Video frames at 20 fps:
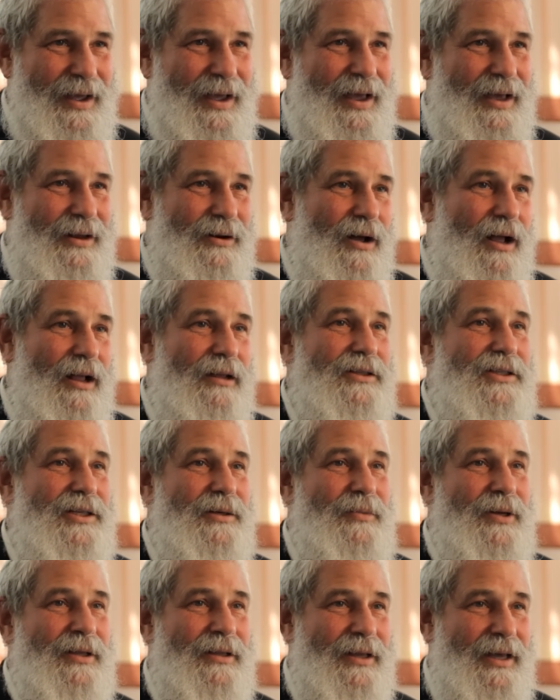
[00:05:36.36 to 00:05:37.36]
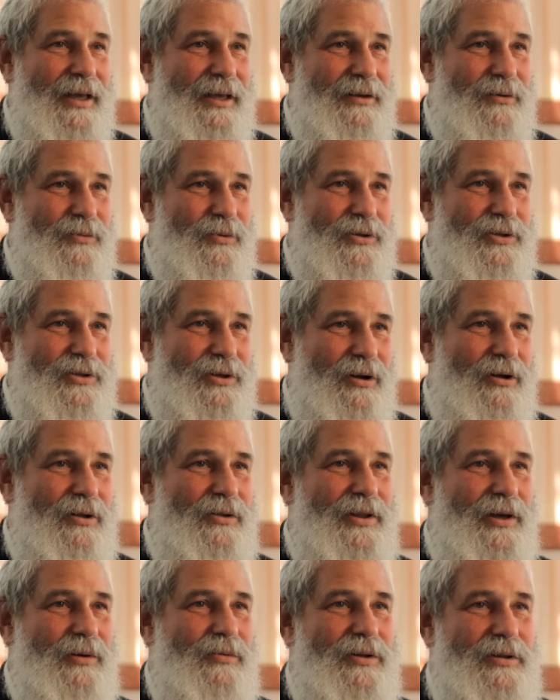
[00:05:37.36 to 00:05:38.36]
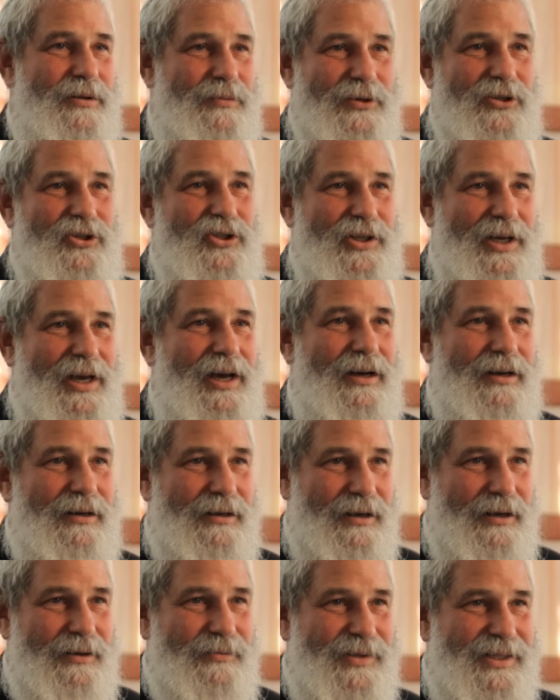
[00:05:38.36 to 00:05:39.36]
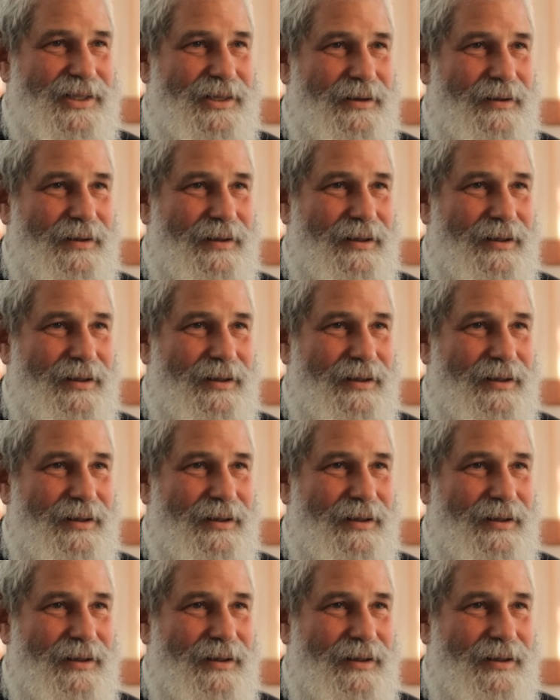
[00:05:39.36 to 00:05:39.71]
And ultimately, we're told that when the Mashiach comes,